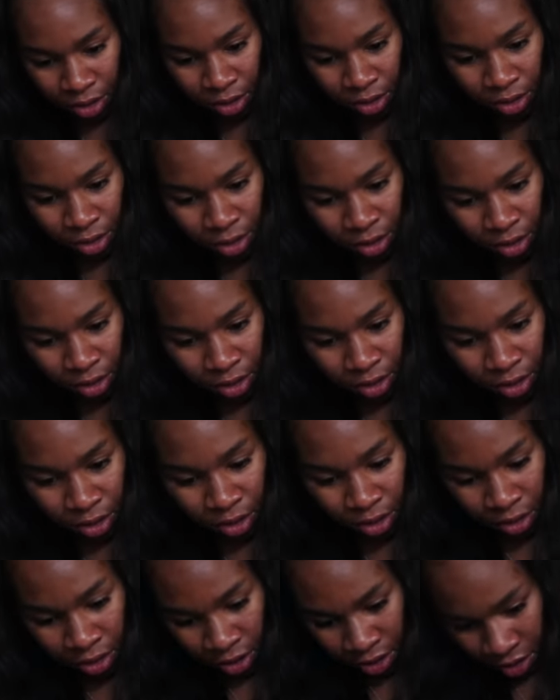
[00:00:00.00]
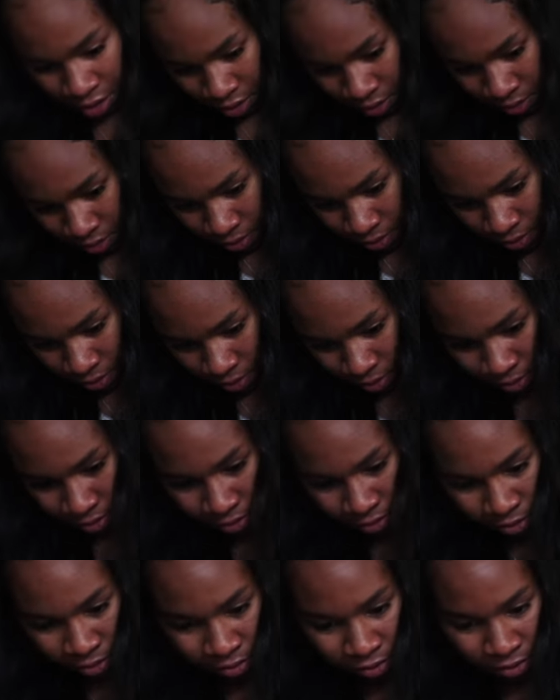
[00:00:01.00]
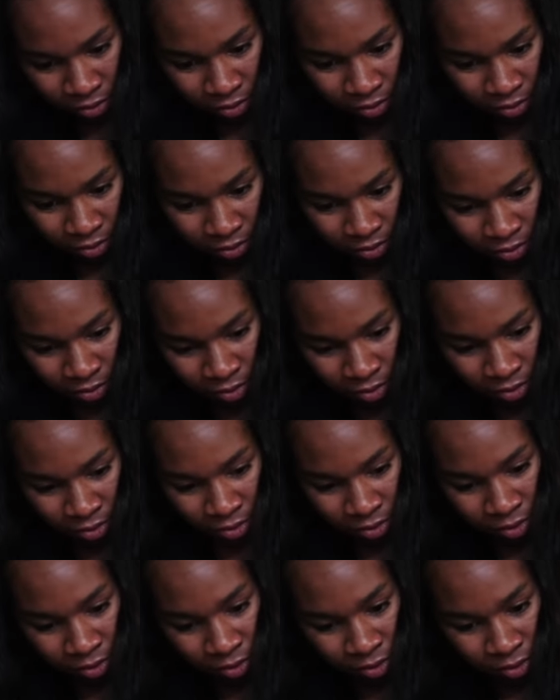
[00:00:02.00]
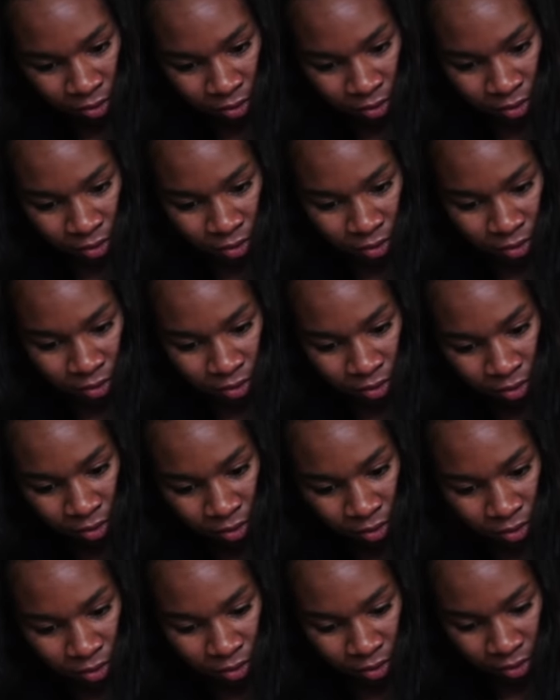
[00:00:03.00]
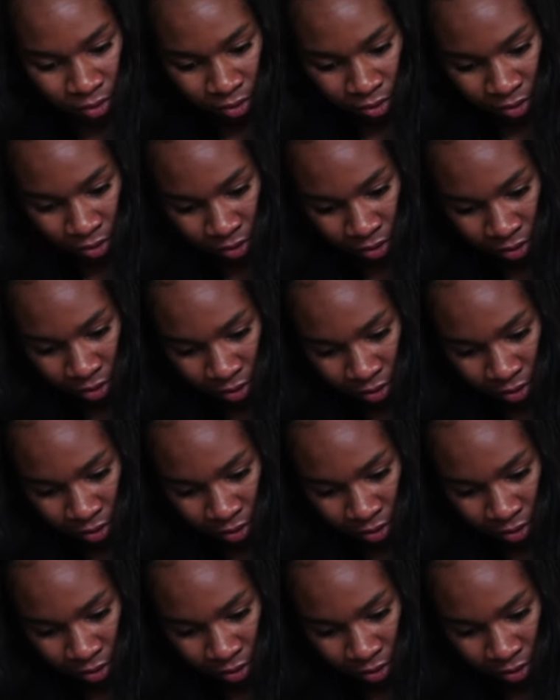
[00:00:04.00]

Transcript: Nobody speaks.